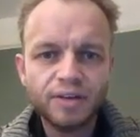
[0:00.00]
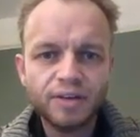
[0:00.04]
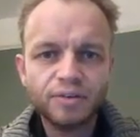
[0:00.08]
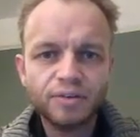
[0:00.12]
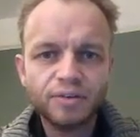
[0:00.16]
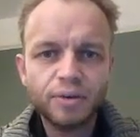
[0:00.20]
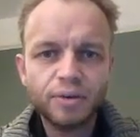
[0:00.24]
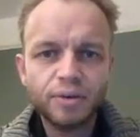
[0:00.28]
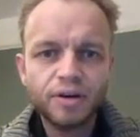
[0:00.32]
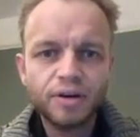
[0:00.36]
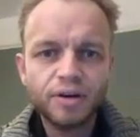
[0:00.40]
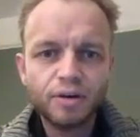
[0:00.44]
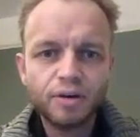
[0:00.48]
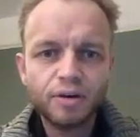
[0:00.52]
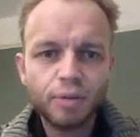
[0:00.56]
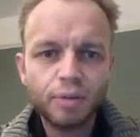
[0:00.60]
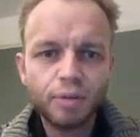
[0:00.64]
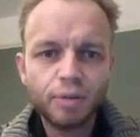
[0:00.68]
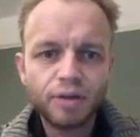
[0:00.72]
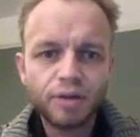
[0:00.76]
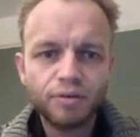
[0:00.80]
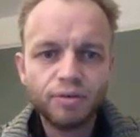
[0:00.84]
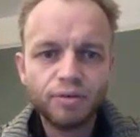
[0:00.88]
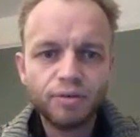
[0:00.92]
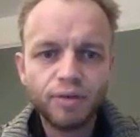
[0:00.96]
So we're going to go
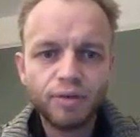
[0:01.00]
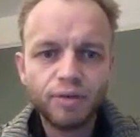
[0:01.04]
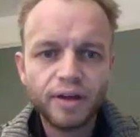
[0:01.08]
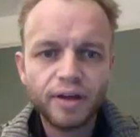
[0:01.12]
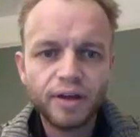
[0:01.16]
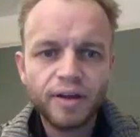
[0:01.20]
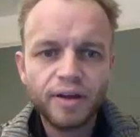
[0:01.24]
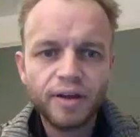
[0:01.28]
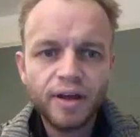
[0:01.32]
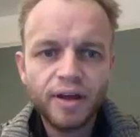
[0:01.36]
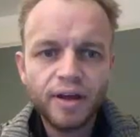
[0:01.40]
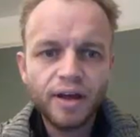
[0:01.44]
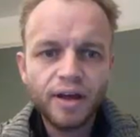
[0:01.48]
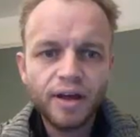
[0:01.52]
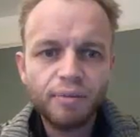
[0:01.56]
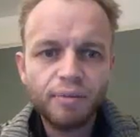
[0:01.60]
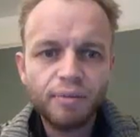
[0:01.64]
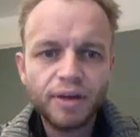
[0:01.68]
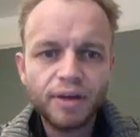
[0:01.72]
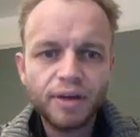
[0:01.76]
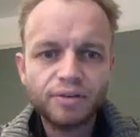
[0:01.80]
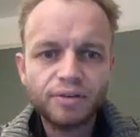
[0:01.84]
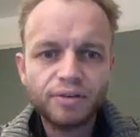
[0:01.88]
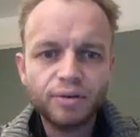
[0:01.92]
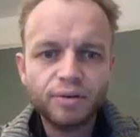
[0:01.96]
back through that and
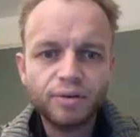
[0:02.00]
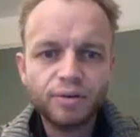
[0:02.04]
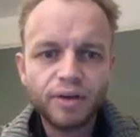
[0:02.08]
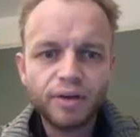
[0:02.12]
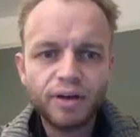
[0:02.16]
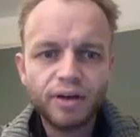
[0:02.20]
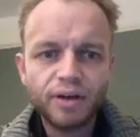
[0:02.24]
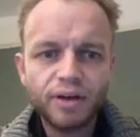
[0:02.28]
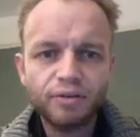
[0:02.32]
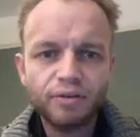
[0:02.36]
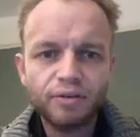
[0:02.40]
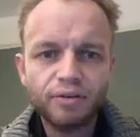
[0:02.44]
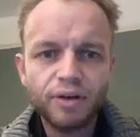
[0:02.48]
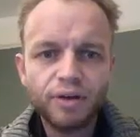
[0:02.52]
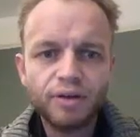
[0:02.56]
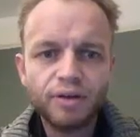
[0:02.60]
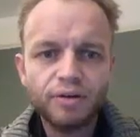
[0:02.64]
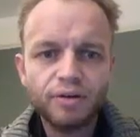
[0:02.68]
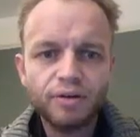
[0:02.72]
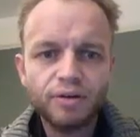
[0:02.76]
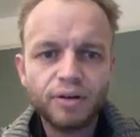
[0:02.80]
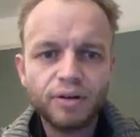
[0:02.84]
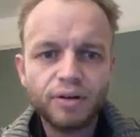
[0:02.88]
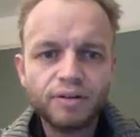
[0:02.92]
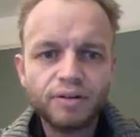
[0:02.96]
make sure you get a really
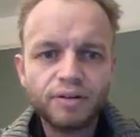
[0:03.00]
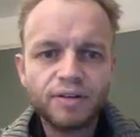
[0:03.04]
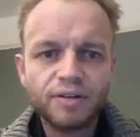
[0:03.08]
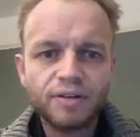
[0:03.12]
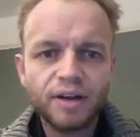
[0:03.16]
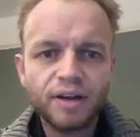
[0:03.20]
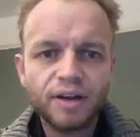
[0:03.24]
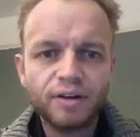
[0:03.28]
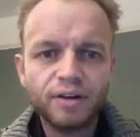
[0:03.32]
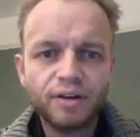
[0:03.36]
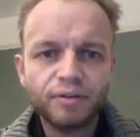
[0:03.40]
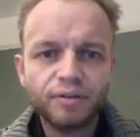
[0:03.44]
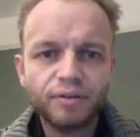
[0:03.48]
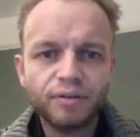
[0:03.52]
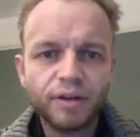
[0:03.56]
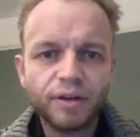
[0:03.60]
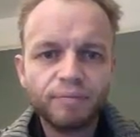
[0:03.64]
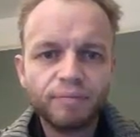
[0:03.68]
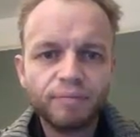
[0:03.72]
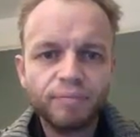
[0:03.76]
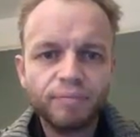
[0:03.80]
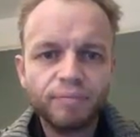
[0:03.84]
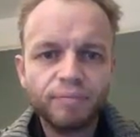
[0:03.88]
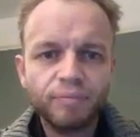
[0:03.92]
good understanding of that.